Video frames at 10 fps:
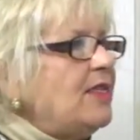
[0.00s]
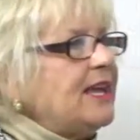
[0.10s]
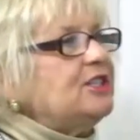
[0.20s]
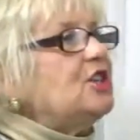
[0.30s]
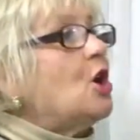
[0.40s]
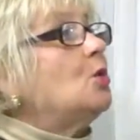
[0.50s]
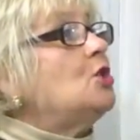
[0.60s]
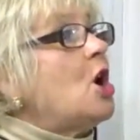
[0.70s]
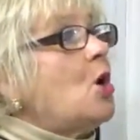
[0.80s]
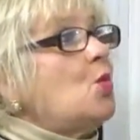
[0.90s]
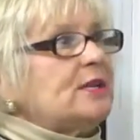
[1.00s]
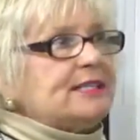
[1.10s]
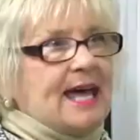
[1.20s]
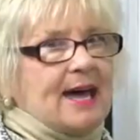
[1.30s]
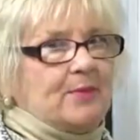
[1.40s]
they don't know
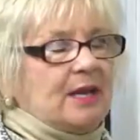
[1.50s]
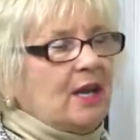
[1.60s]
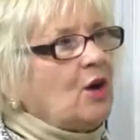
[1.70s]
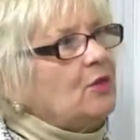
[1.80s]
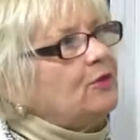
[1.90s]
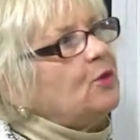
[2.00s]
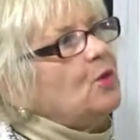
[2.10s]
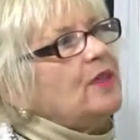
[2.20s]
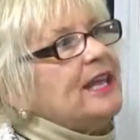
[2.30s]
what's happening on the floor.